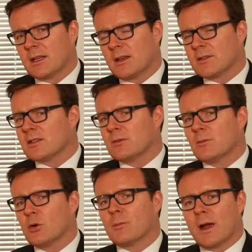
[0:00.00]
Give us a little
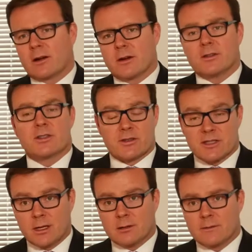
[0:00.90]
bit more background to
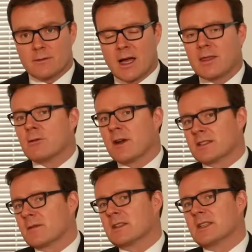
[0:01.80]
yourself and the rest of the